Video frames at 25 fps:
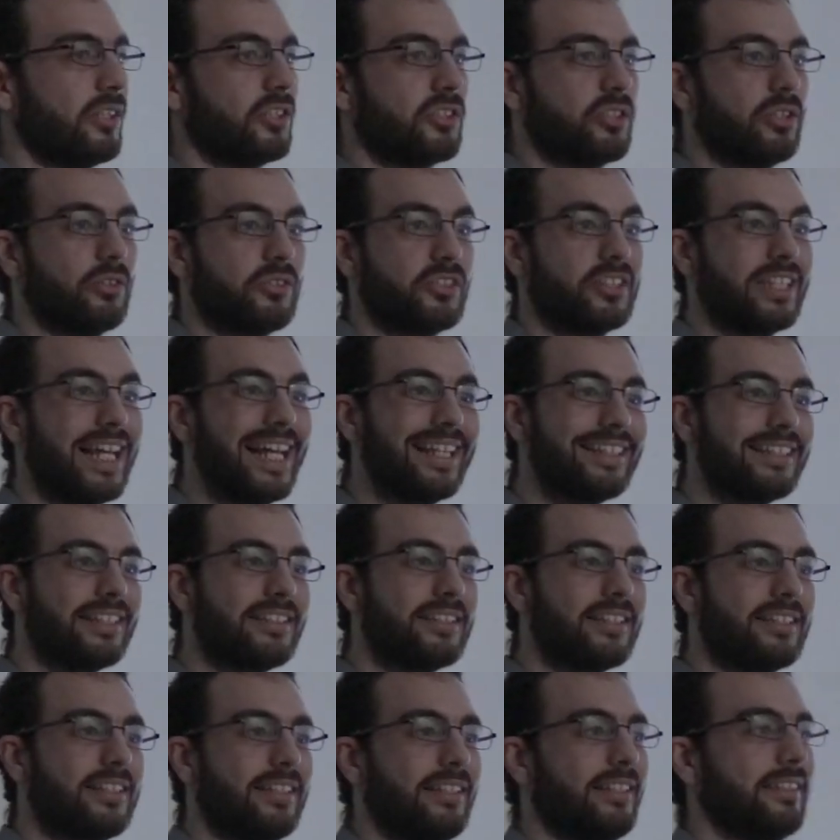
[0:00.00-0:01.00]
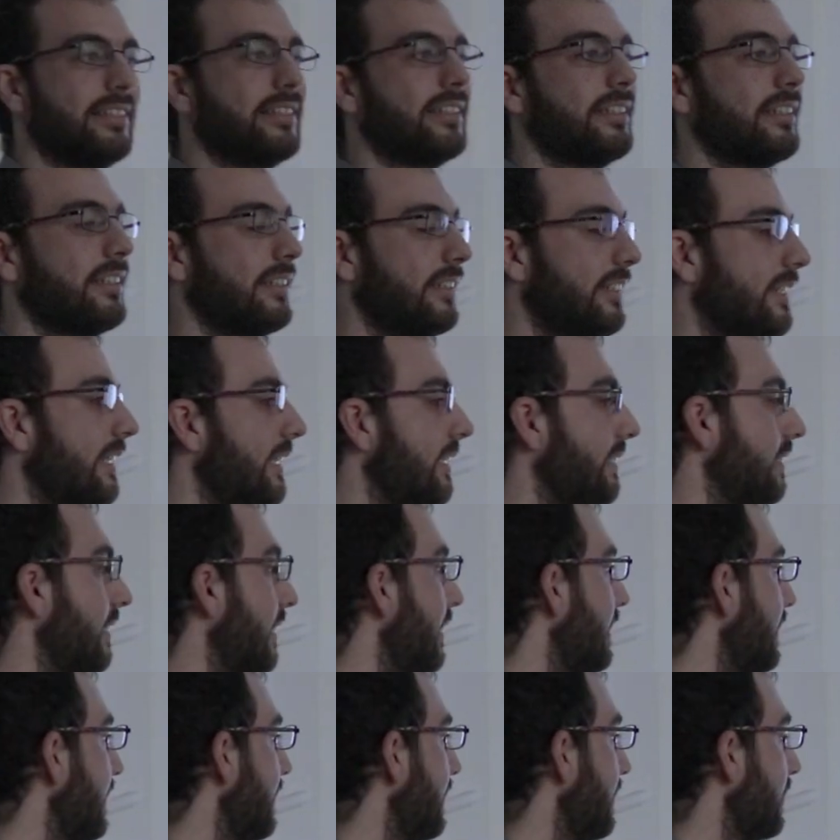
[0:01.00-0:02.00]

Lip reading: So sentences that,